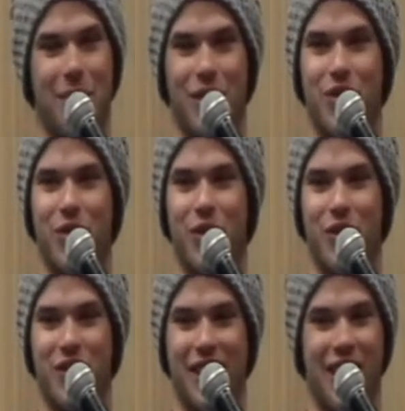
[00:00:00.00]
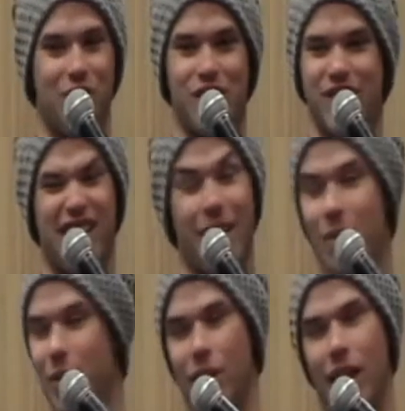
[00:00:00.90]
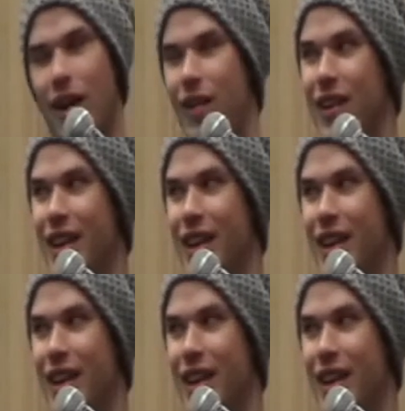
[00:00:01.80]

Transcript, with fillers: have big shoulders and I would just lay people out.